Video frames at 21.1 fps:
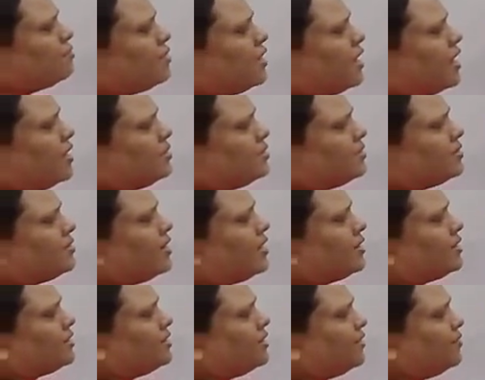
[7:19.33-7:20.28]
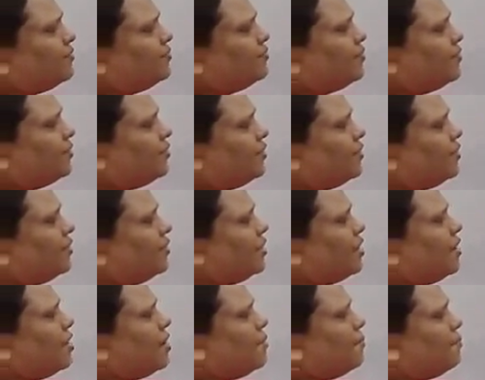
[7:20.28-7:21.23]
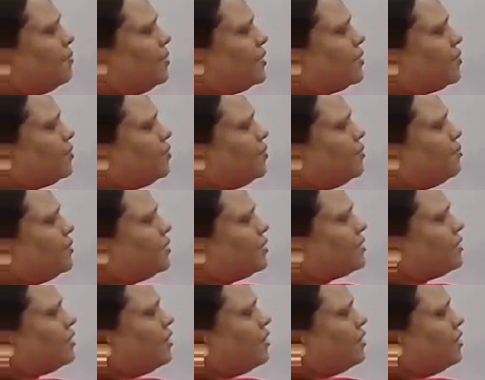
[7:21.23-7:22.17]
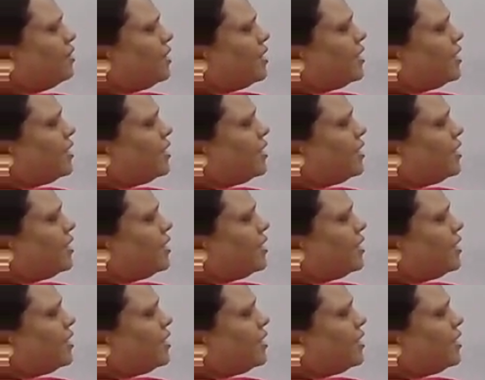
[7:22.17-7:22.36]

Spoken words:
134 picometer,